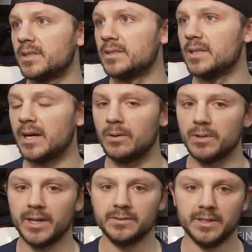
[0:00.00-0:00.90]
and
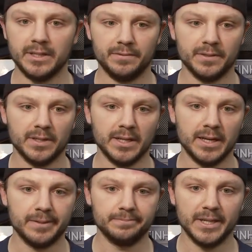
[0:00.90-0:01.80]
we're getting ready for
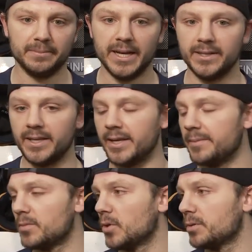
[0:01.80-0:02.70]
a big matinee
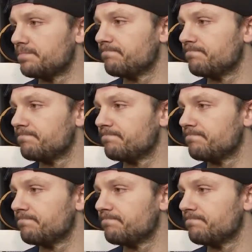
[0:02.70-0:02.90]
game tomorrow.